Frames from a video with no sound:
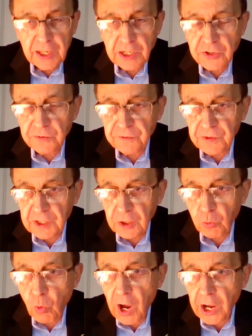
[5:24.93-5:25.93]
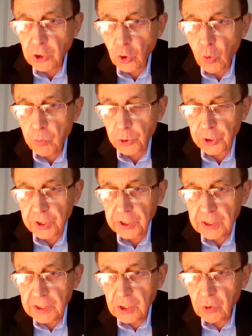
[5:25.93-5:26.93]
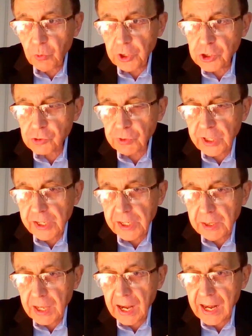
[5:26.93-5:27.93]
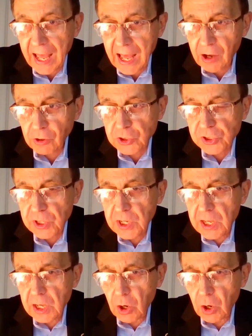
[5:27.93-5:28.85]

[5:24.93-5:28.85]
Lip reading: It's a field wide open, which really allows